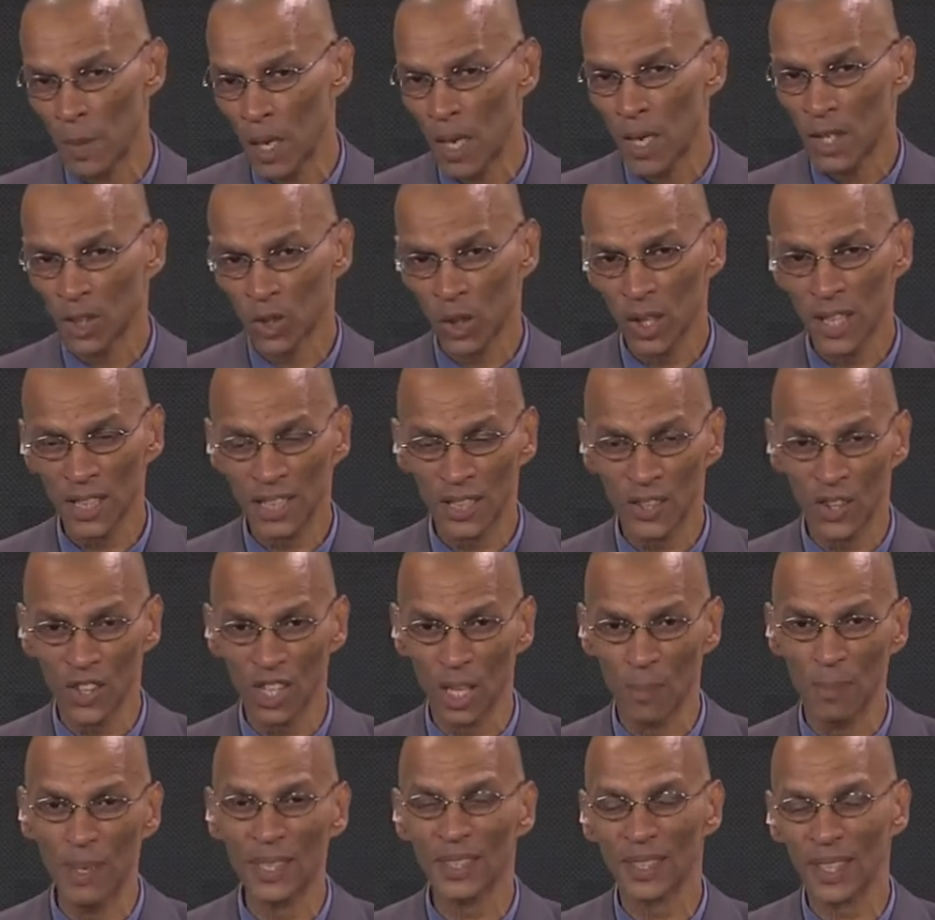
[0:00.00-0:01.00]
Join us here on The
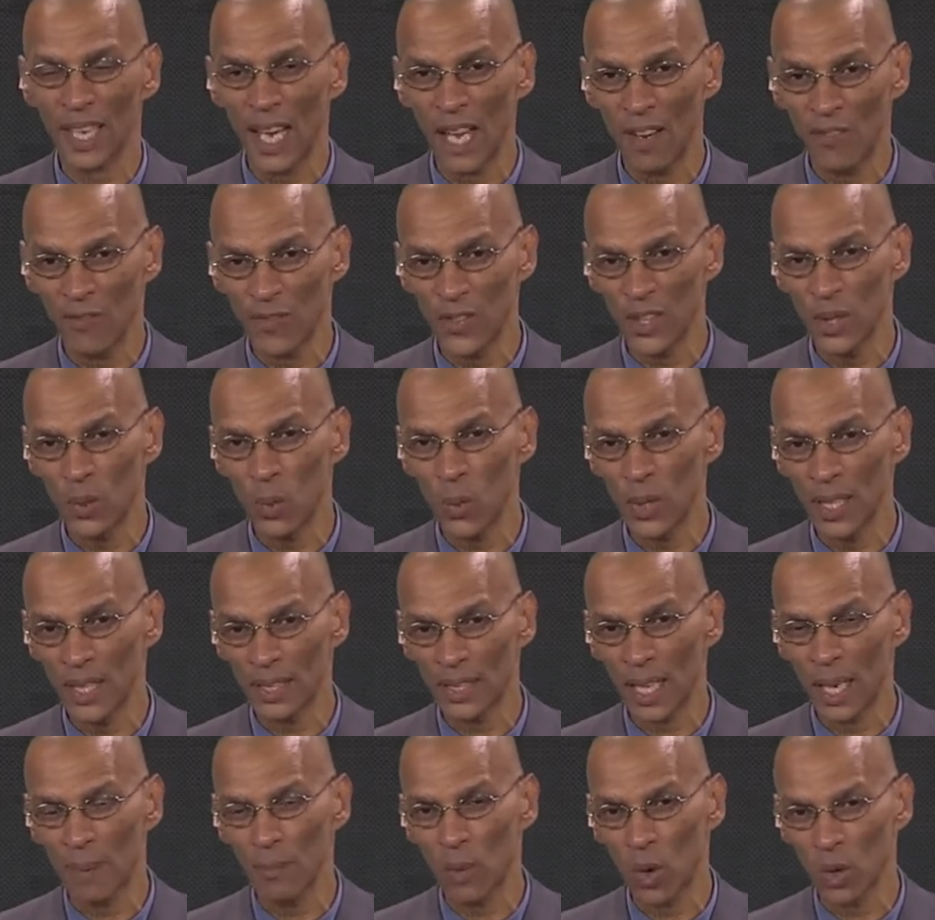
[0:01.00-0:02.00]
Mint every
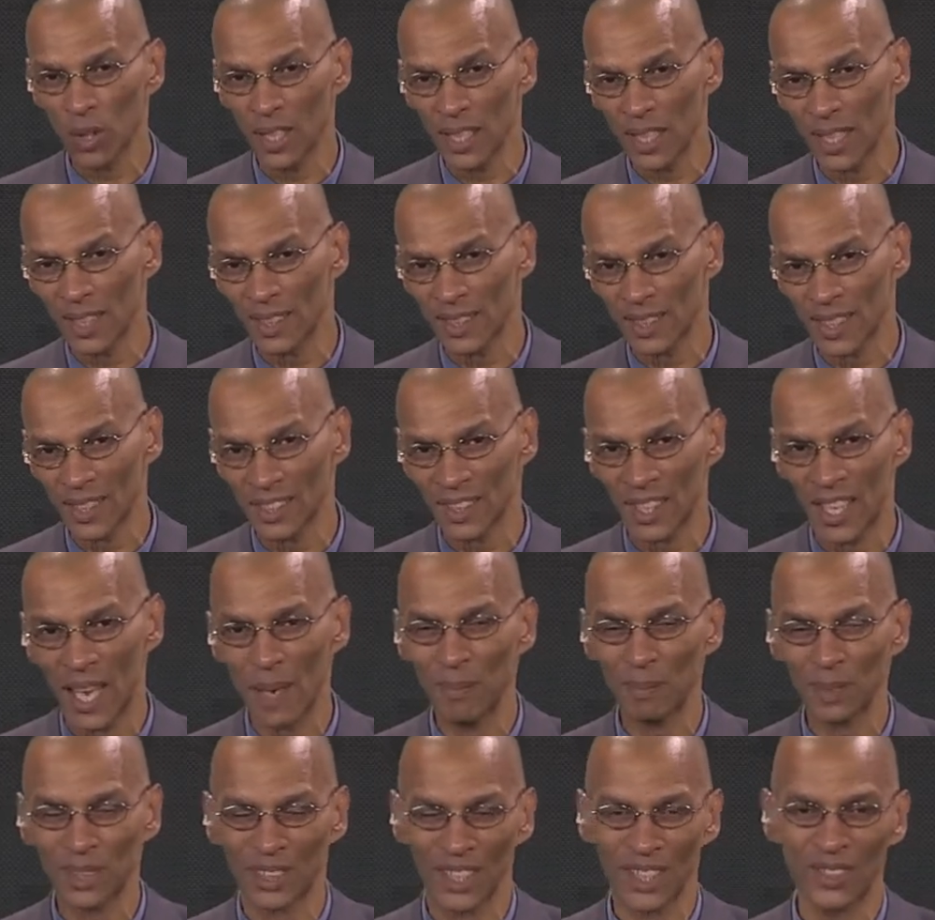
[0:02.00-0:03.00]
weekday morning at 6 a.m.
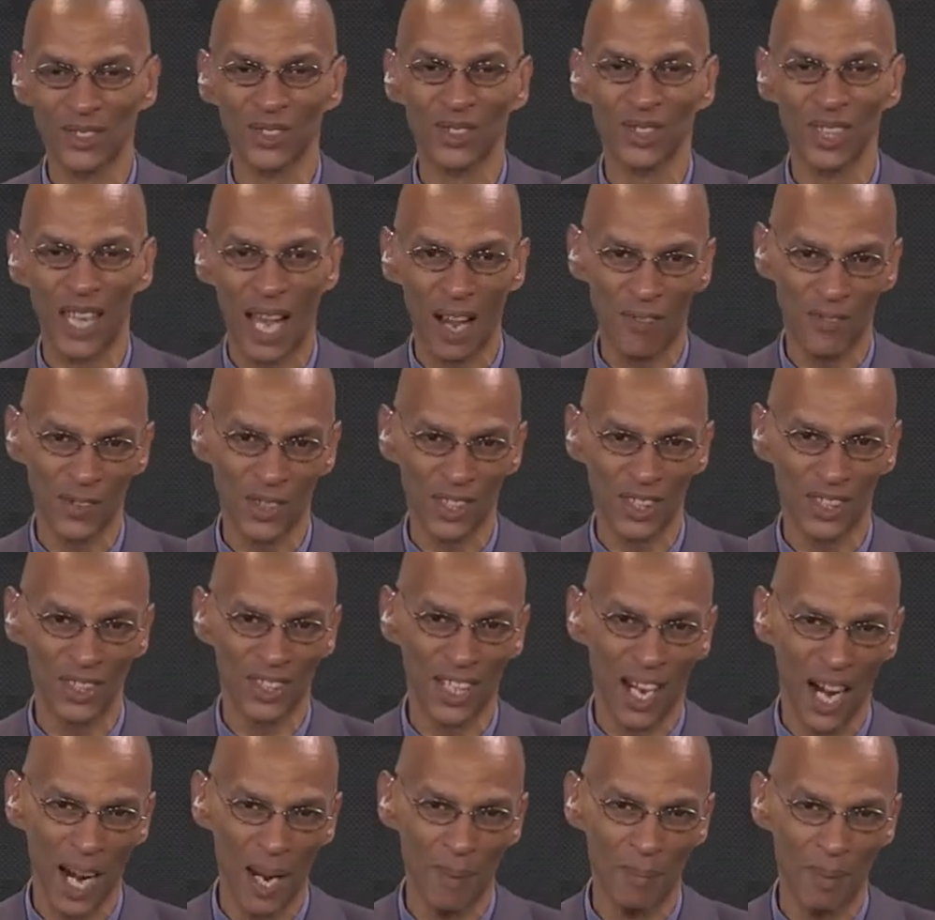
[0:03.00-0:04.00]
Central African
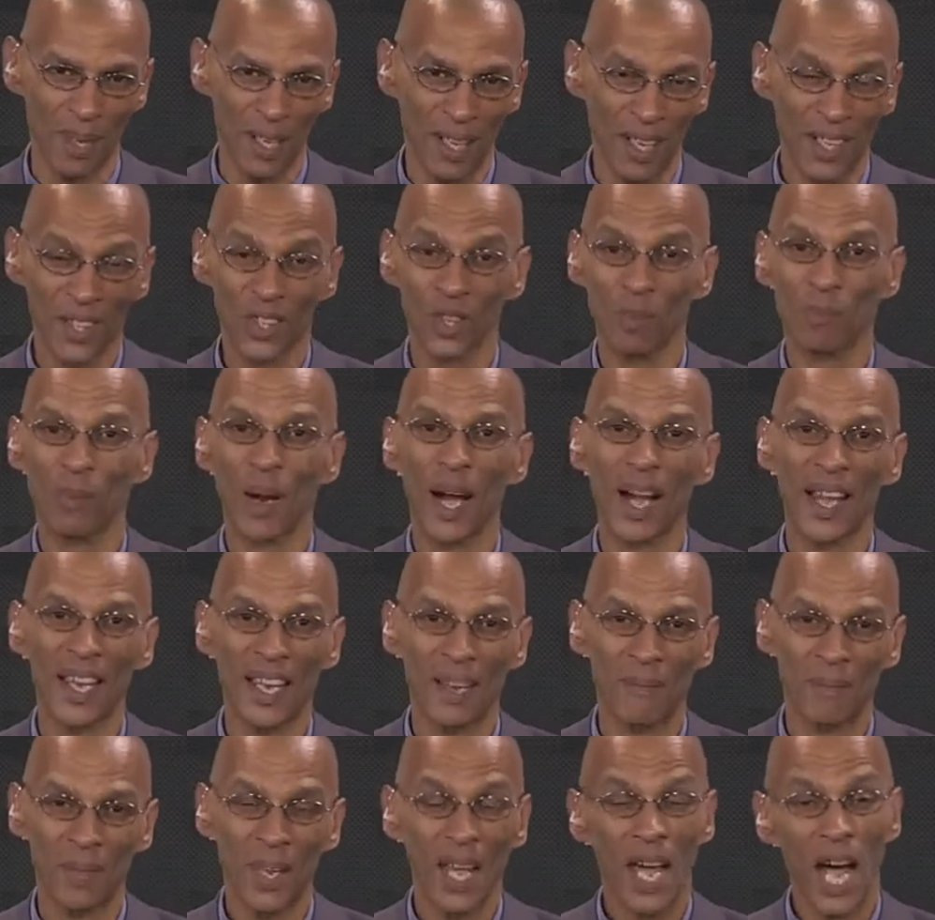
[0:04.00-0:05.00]
Time. Goodbye,
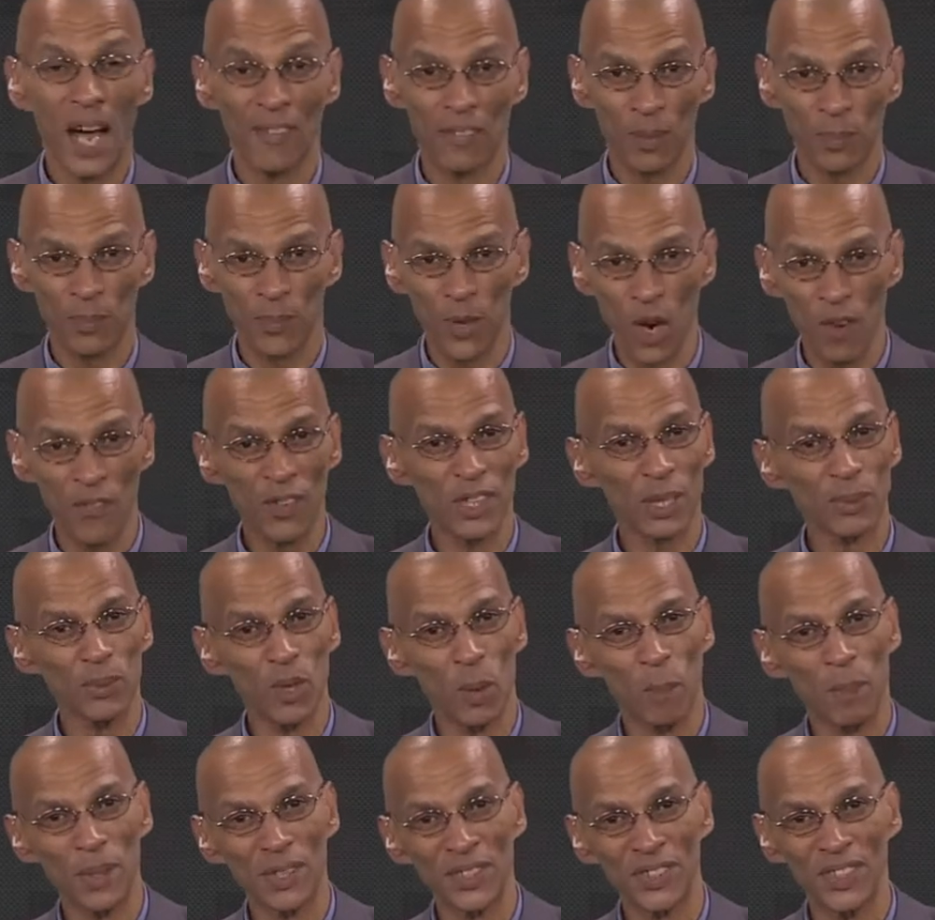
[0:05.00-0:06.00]
have a profitable
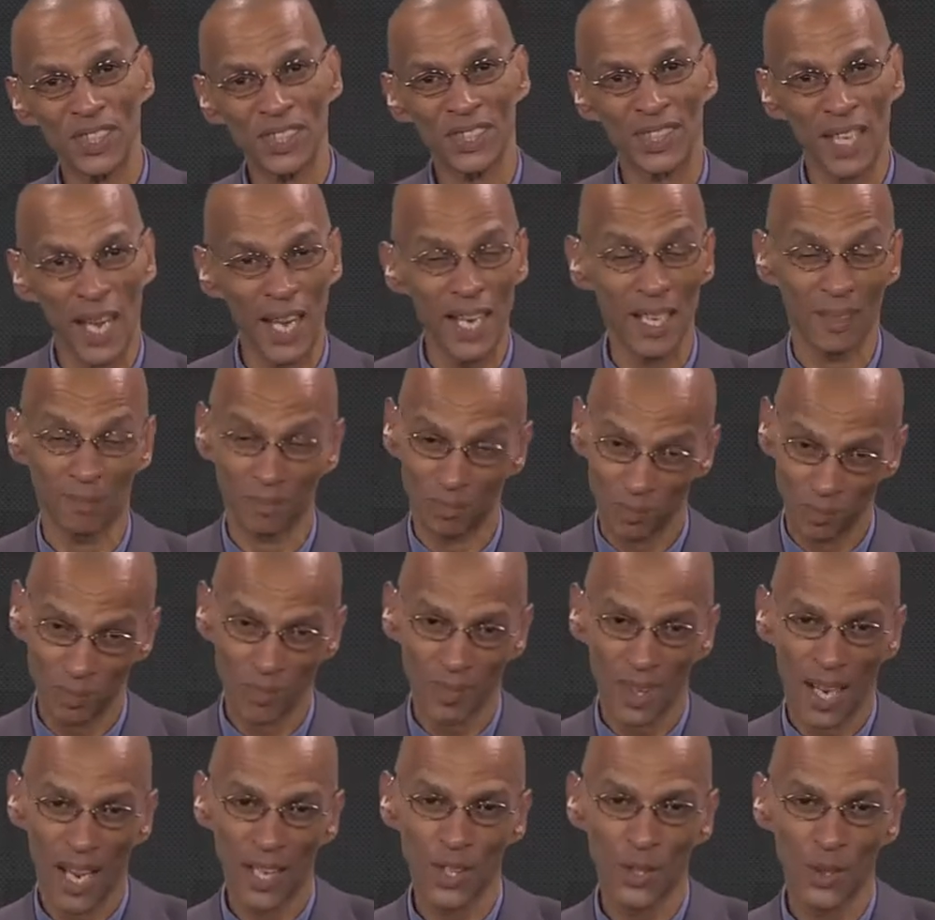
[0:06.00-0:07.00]
business day,
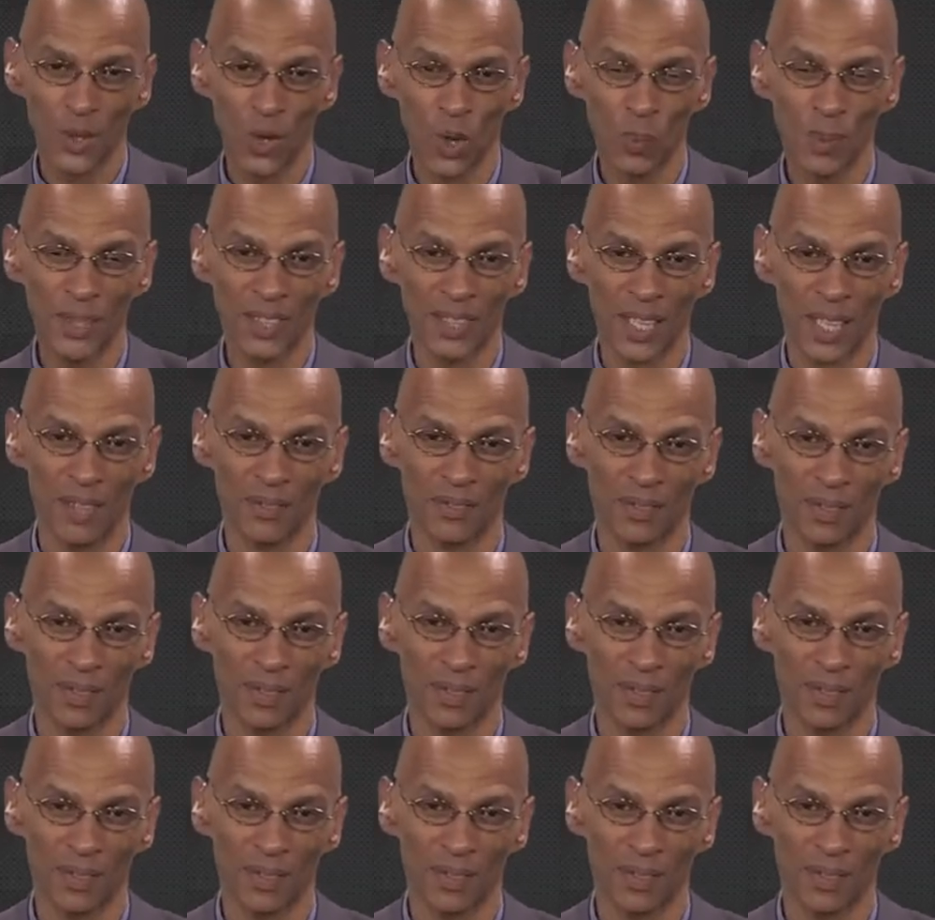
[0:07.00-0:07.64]
and you will be safe.